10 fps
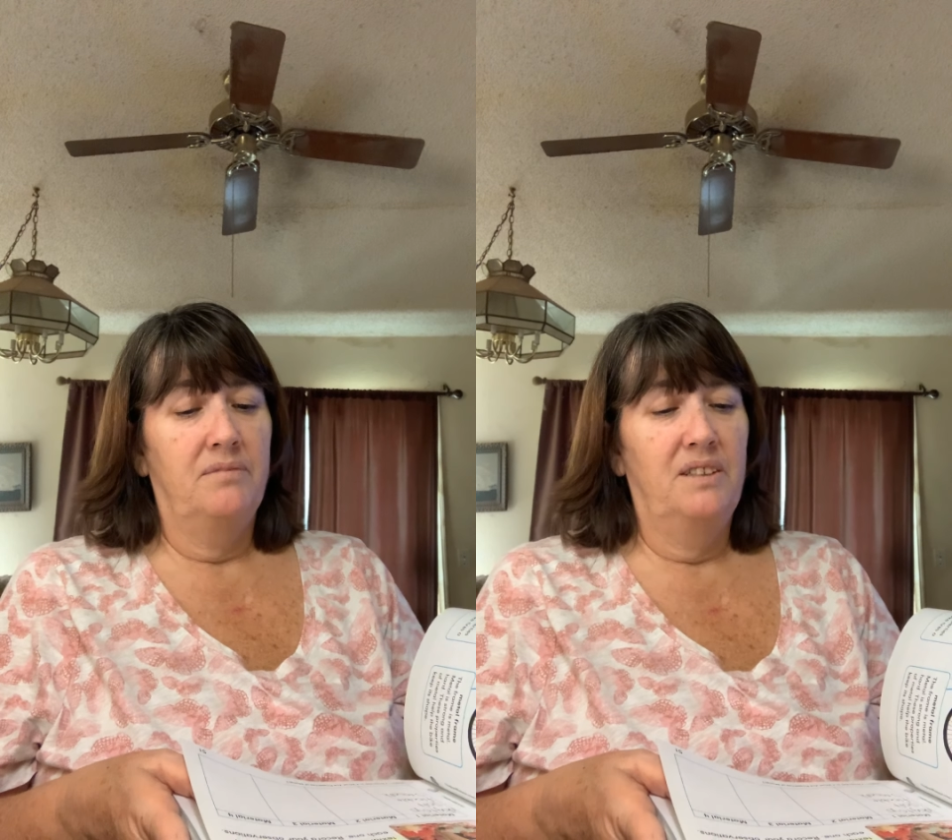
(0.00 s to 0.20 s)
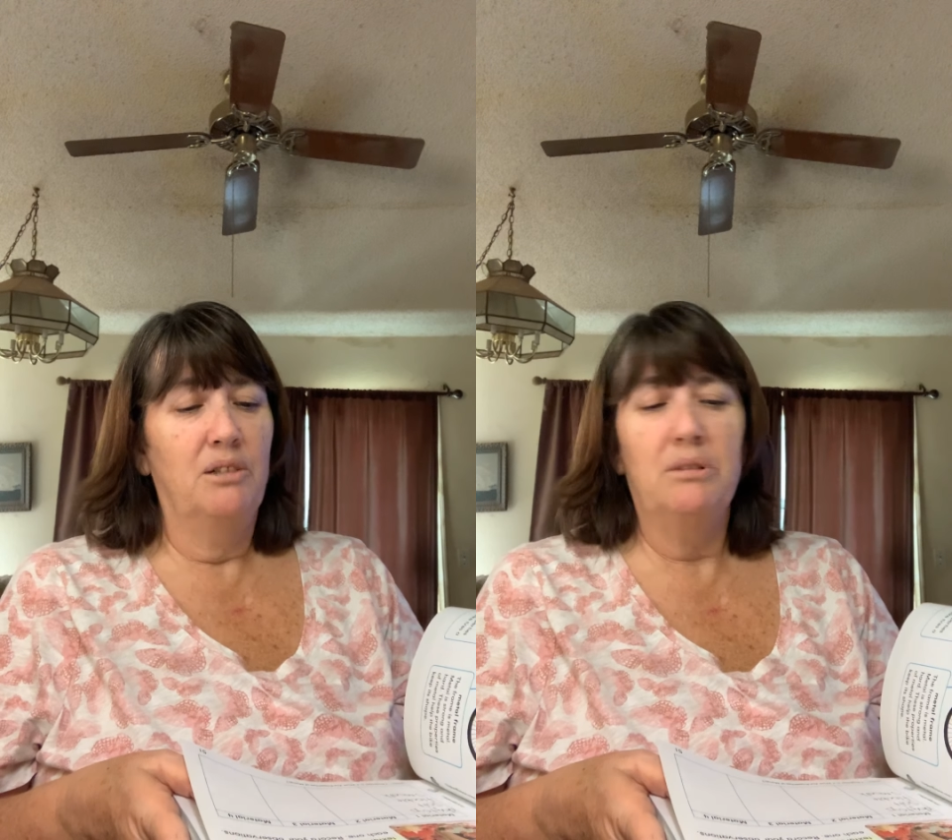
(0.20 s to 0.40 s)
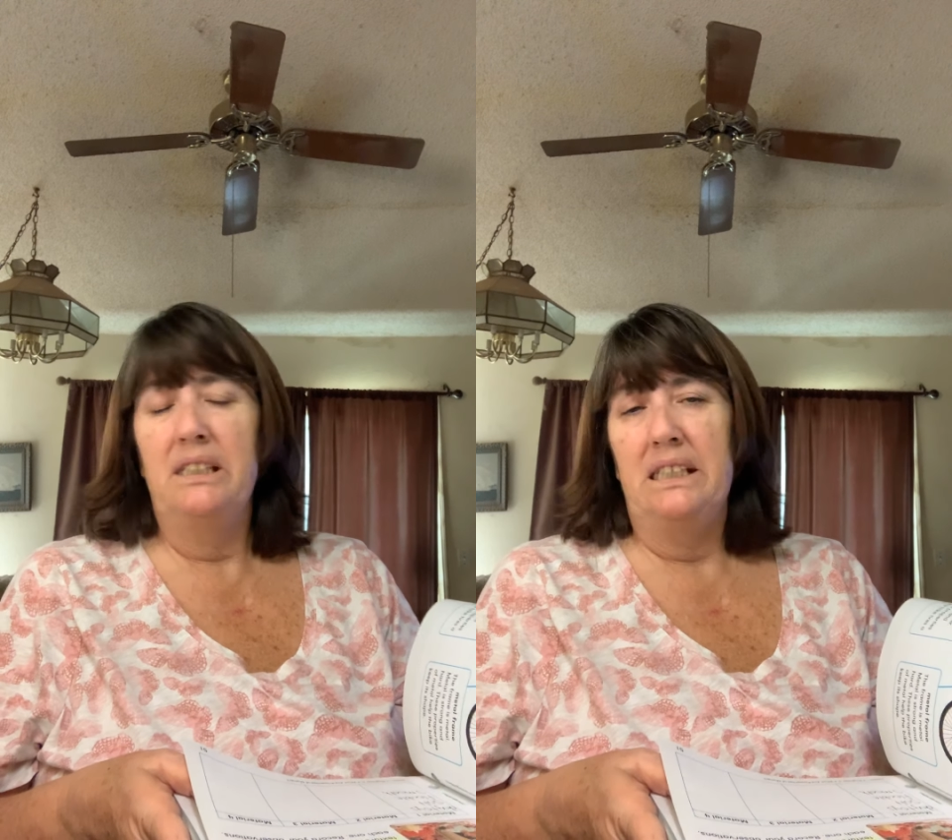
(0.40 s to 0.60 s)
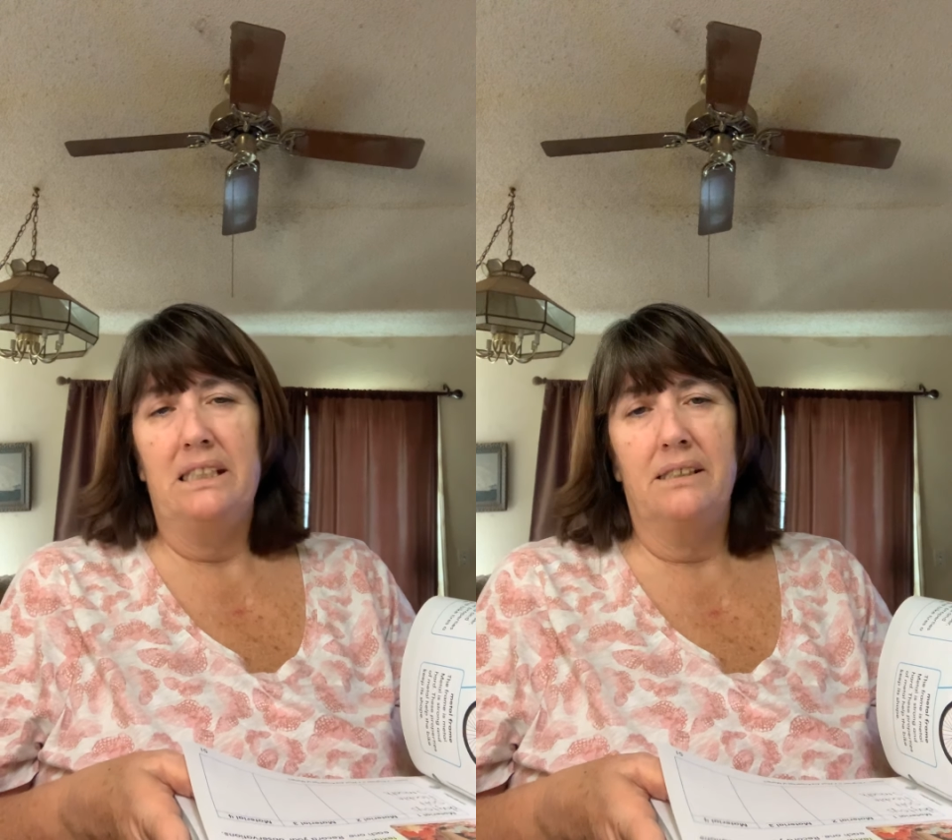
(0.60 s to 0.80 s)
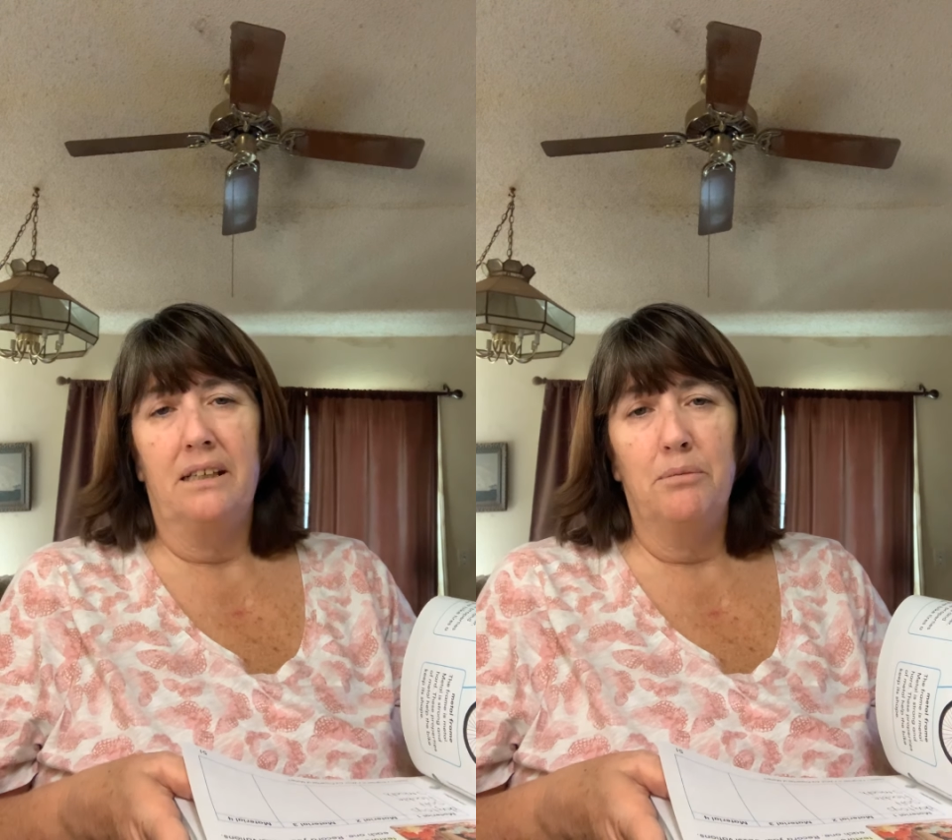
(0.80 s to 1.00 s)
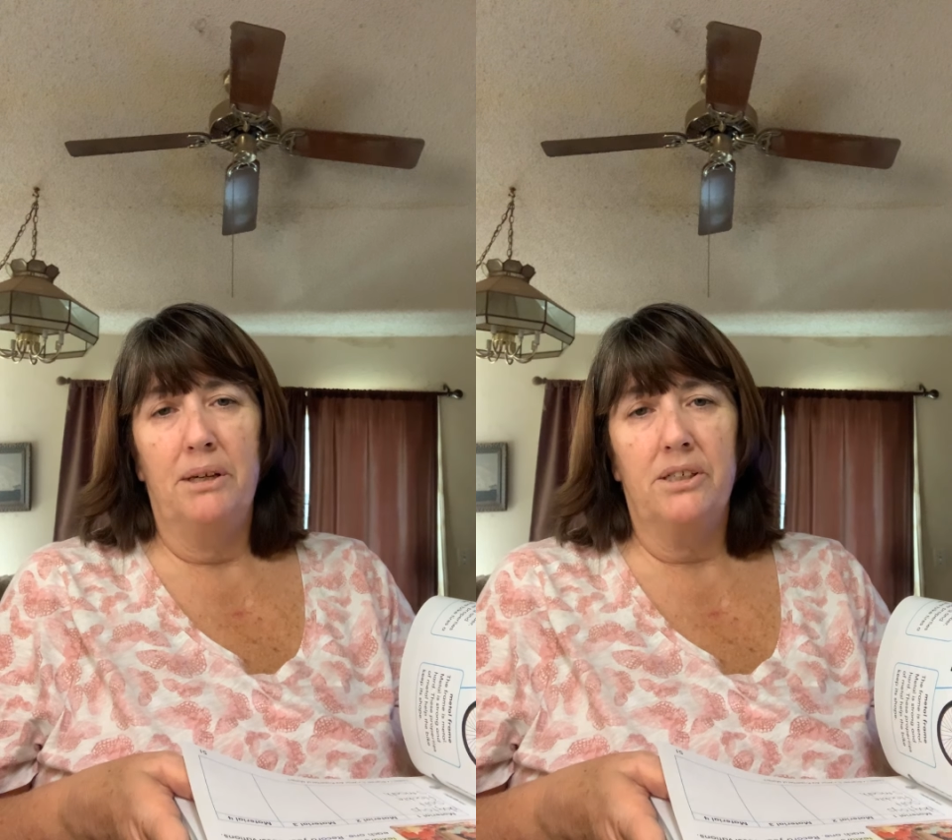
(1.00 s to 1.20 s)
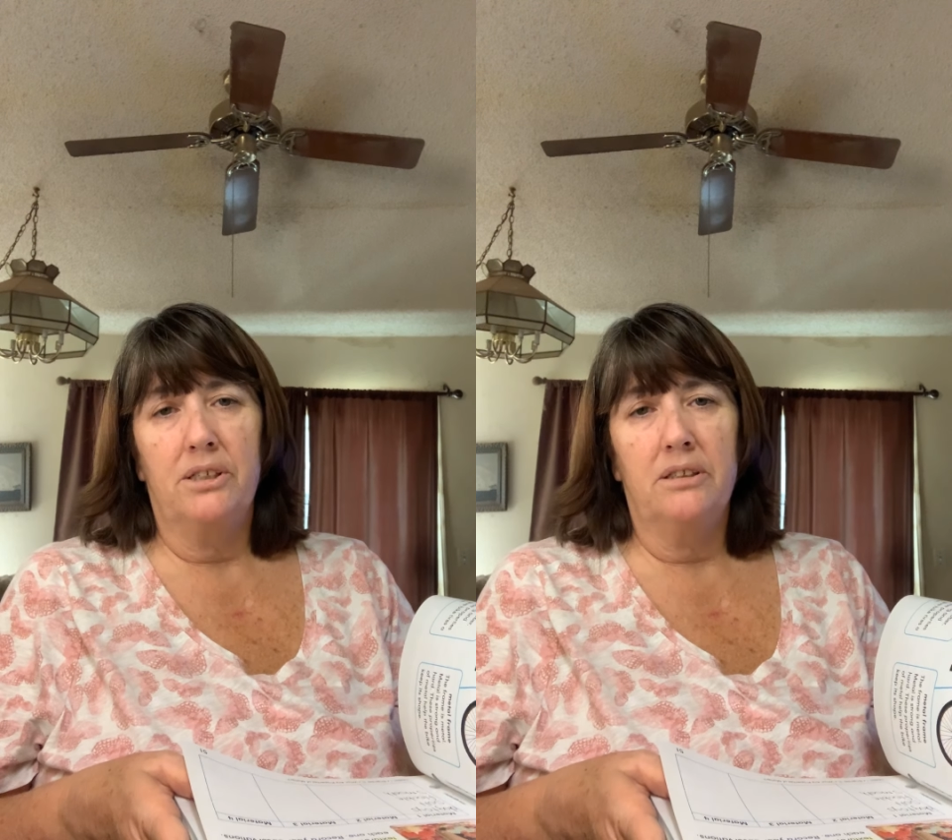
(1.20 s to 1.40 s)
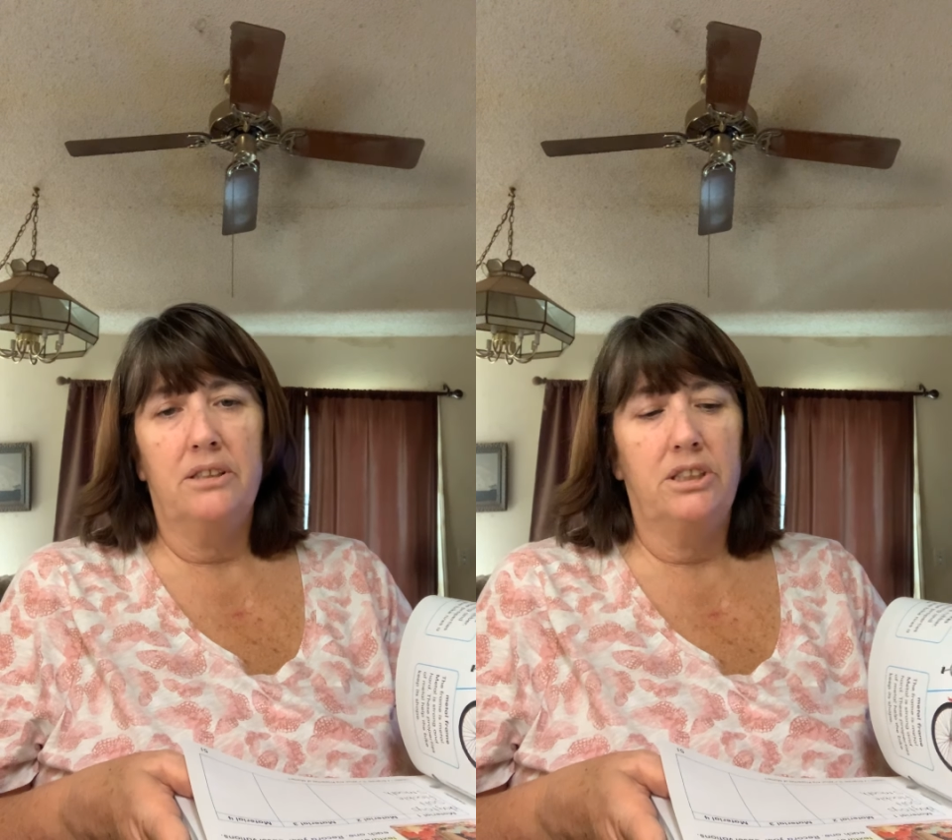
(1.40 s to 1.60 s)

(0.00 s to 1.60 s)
don't really need to send a picture,